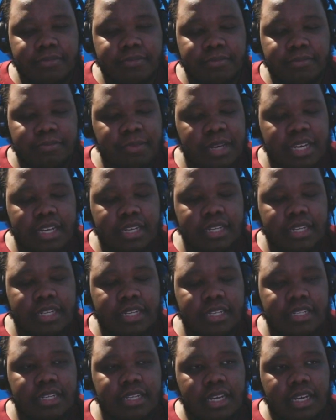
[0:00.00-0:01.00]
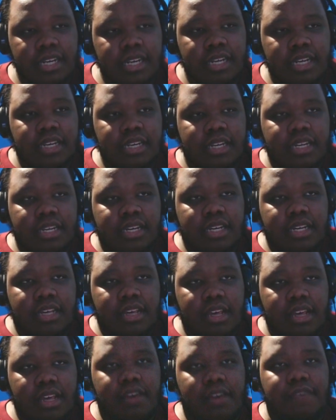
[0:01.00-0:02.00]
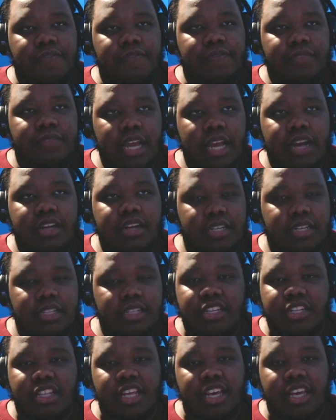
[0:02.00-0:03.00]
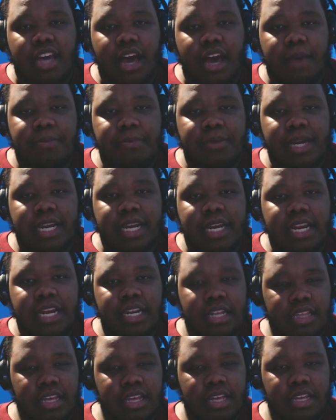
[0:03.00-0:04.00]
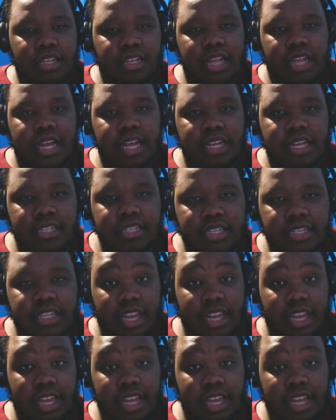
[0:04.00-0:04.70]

Because if they're going to literally copyright anything that is literally